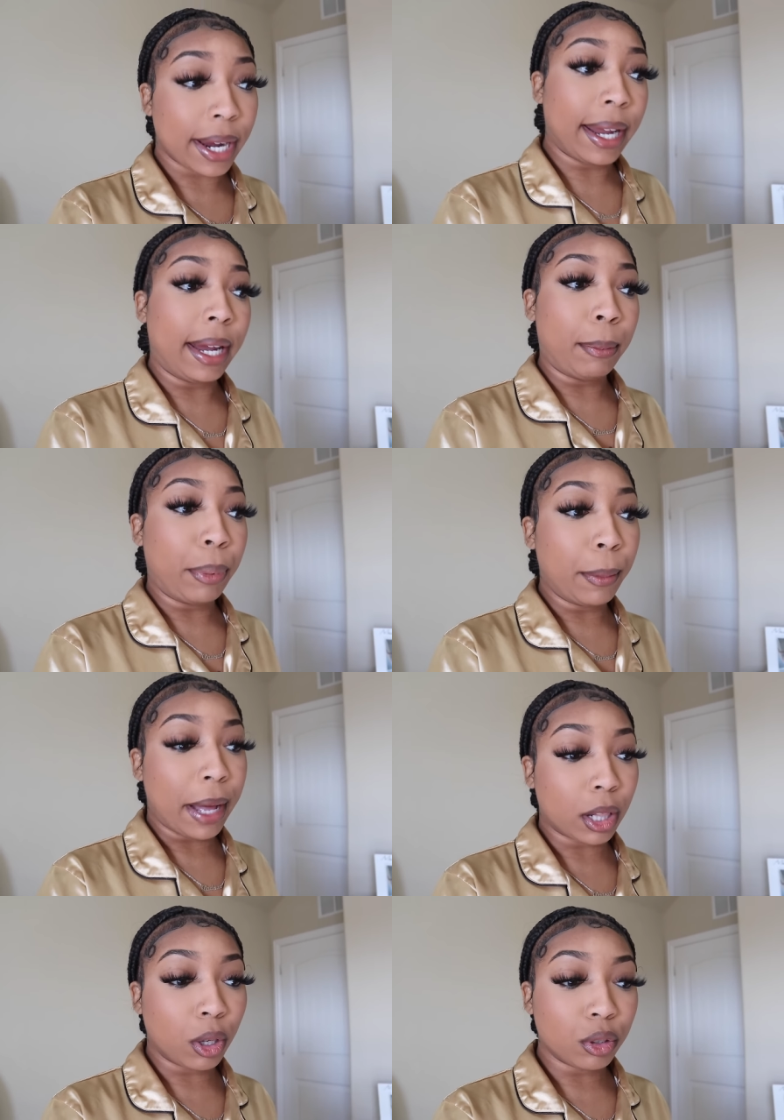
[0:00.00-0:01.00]
and put
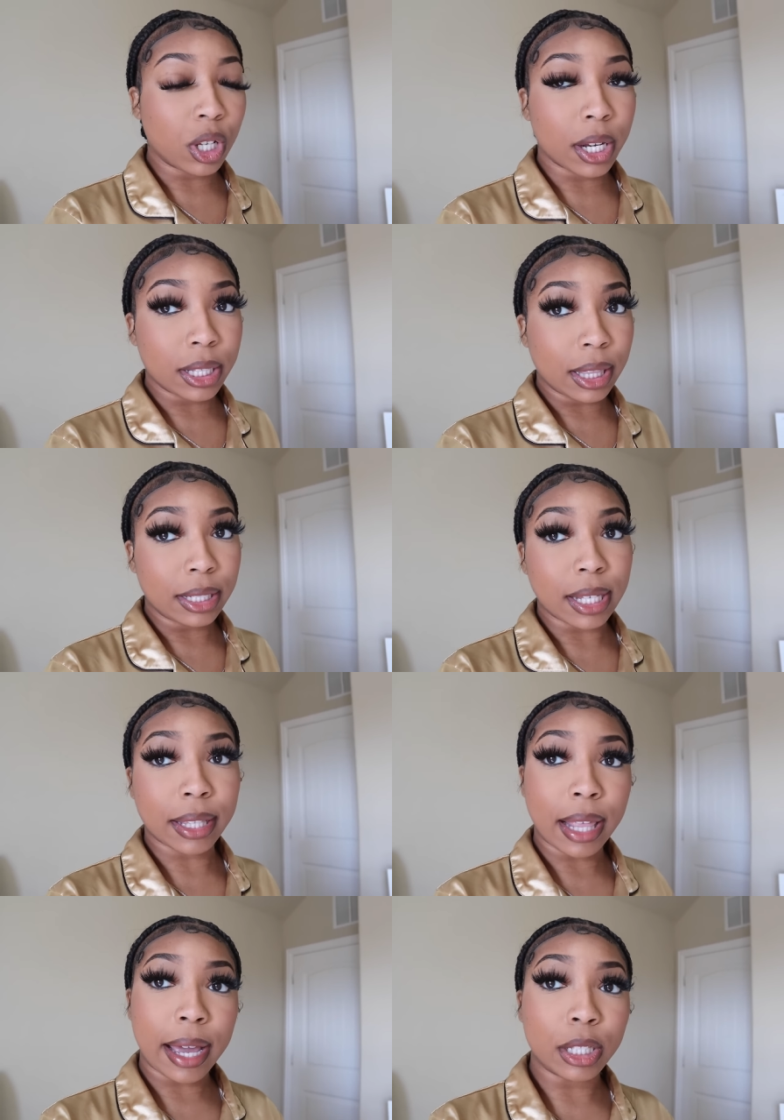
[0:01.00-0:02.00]
my clothes on and things
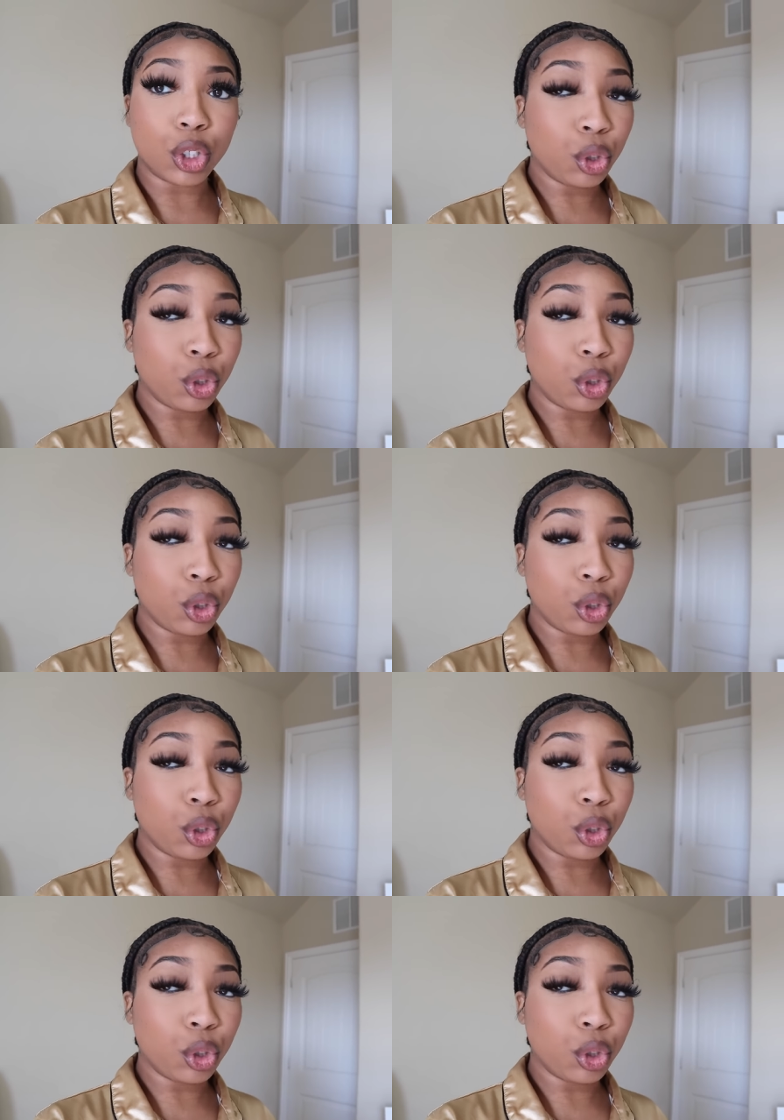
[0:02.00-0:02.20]
like that